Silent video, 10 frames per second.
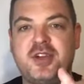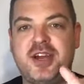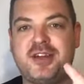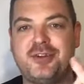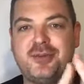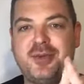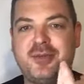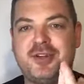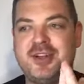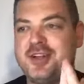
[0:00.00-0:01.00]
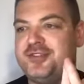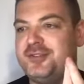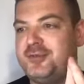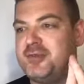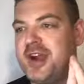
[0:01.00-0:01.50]
A lot of people are
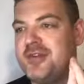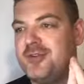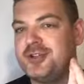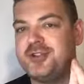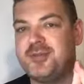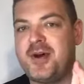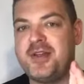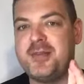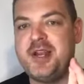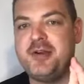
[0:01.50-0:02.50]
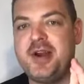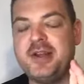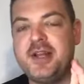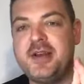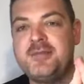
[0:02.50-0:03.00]
still brainwashed by the media out
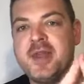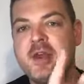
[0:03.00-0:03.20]
there.